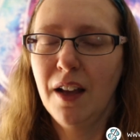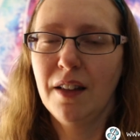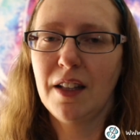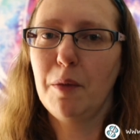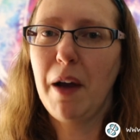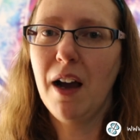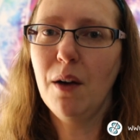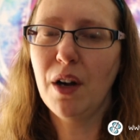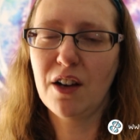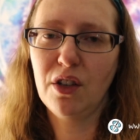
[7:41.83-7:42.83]
that the
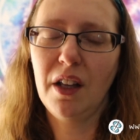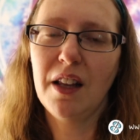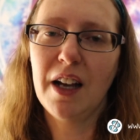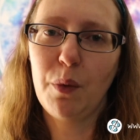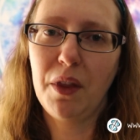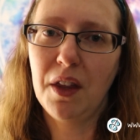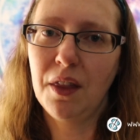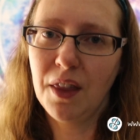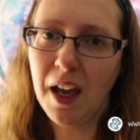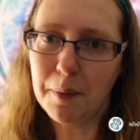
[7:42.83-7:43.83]
power actually lies
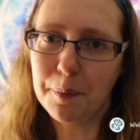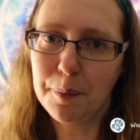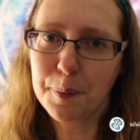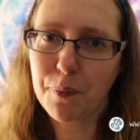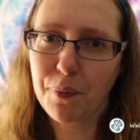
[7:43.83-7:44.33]
within them